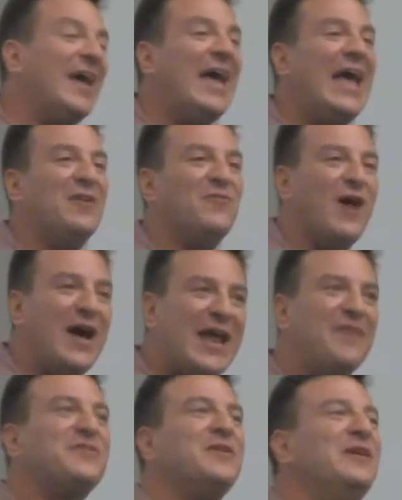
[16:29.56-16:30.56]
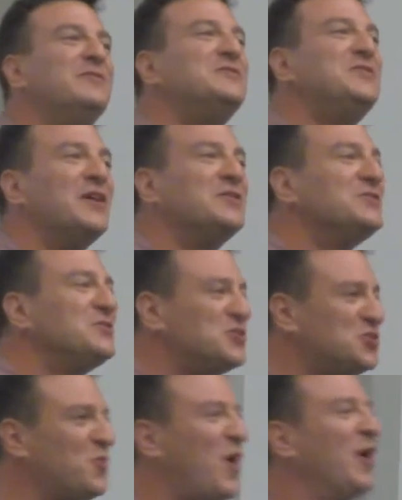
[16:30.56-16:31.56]
and right after he was done
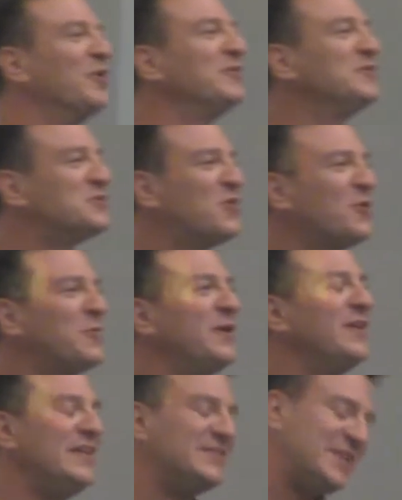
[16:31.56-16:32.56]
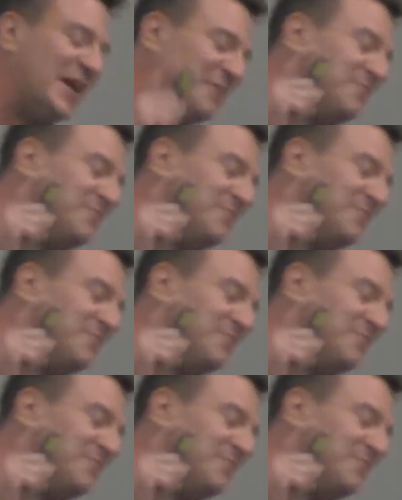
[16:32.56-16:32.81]
swallowing the scorpion, he said,